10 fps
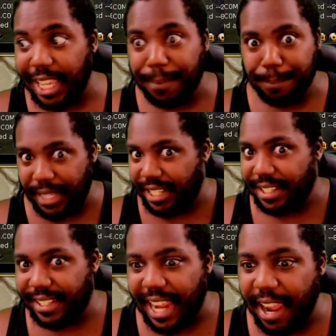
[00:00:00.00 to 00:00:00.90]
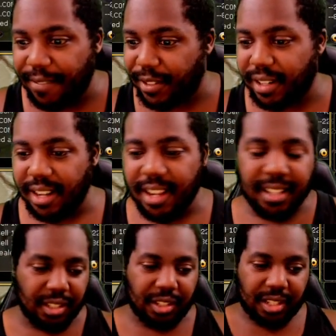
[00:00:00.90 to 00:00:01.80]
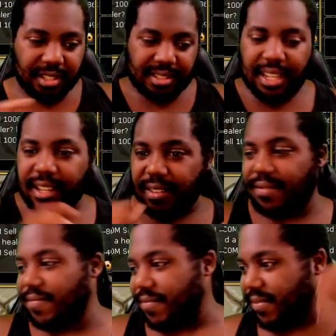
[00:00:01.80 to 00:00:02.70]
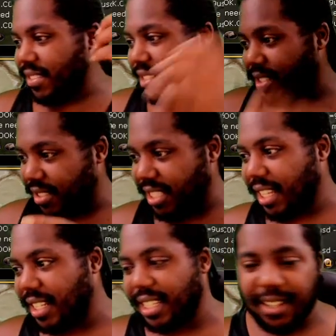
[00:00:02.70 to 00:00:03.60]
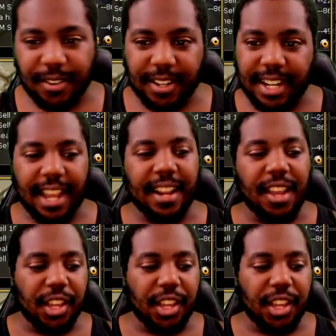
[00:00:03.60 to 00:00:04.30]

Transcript: immediately after. So you take them and go sell it or whatnot.